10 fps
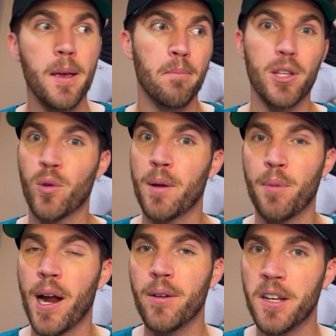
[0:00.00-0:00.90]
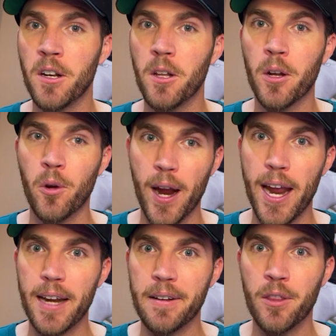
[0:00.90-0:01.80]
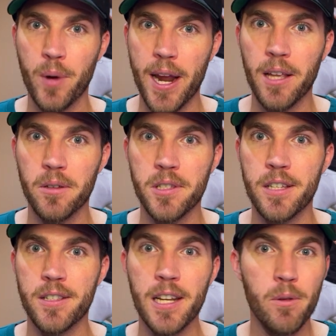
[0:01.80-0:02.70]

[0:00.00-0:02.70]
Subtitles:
but Trent Brown didn't look great in the regular season.